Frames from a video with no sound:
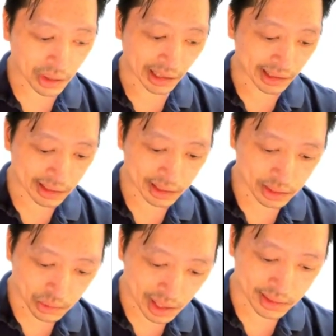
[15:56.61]
Like in this
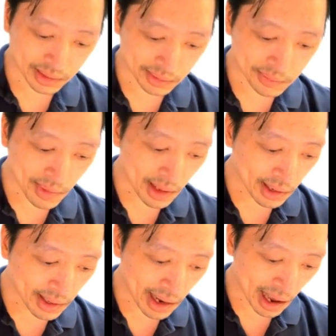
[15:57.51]
question,
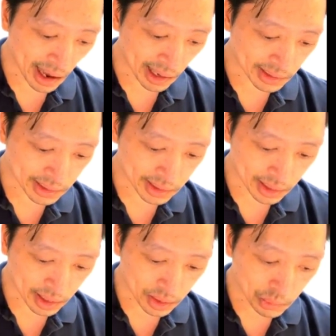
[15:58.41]
they ask
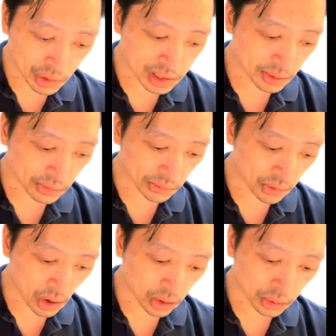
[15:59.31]
which of the
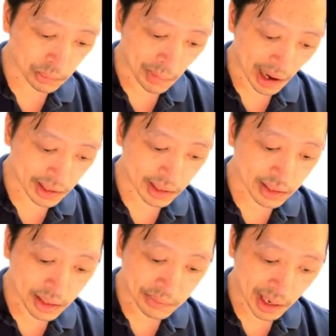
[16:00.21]
following might
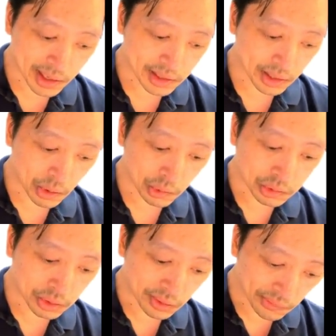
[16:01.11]
the patient
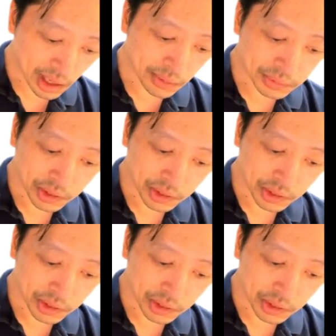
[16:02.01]
also develop.